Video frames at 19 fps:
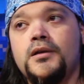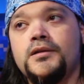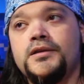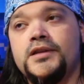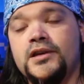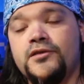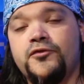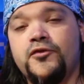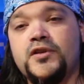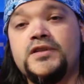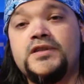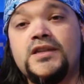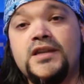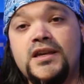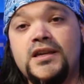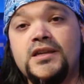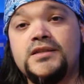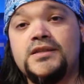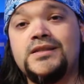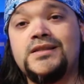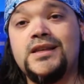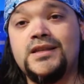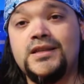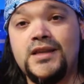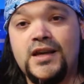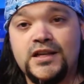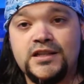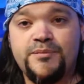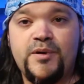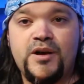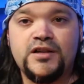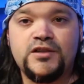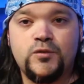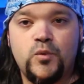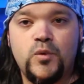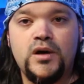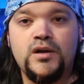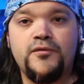Difference is that the
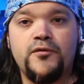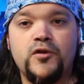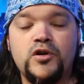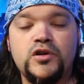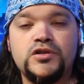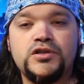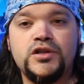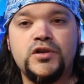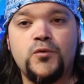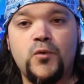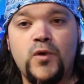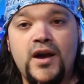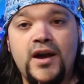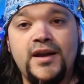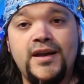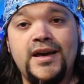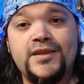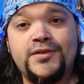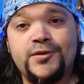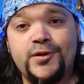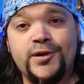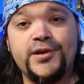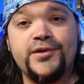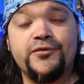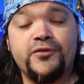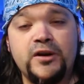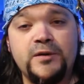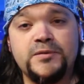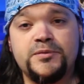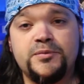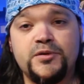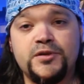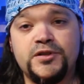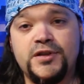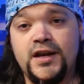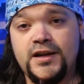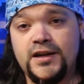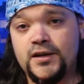Xbox One version ran at 30 frames per
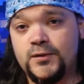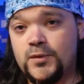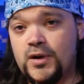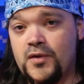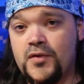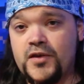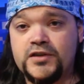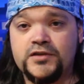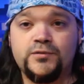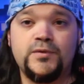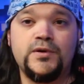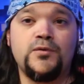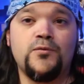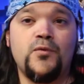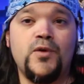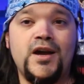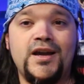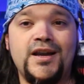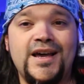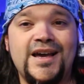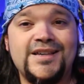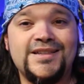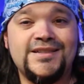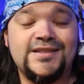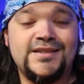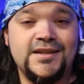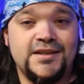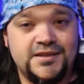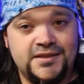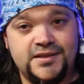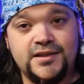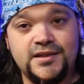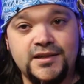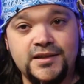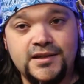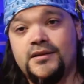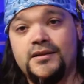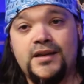second while this one ran at 60.
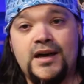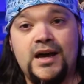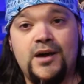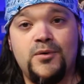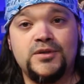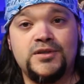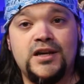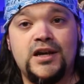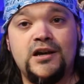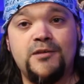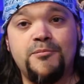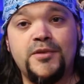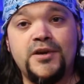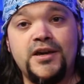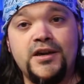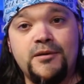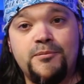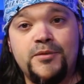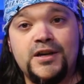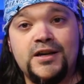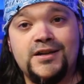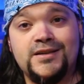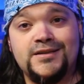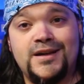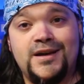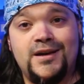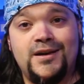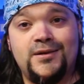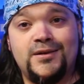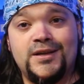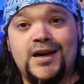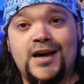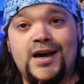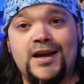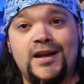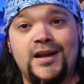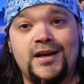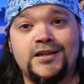That was on me because I only
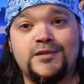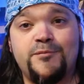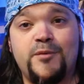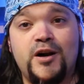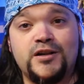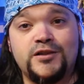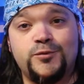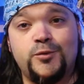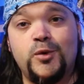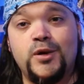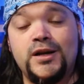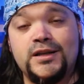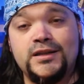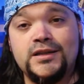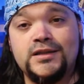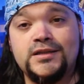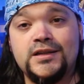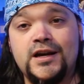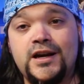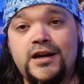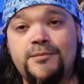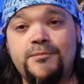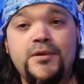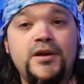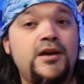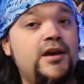had an Xbox One at the time.